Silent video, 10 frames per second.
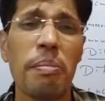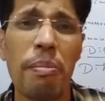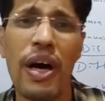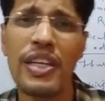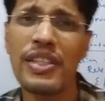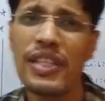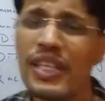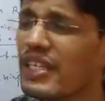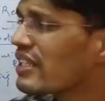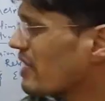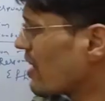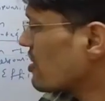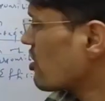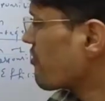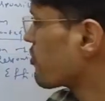But in
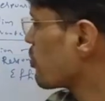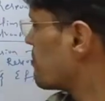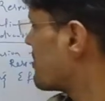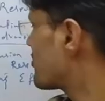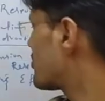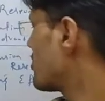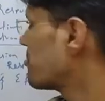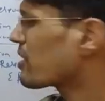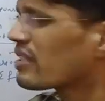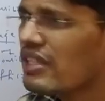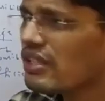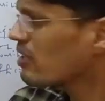case of group decision making,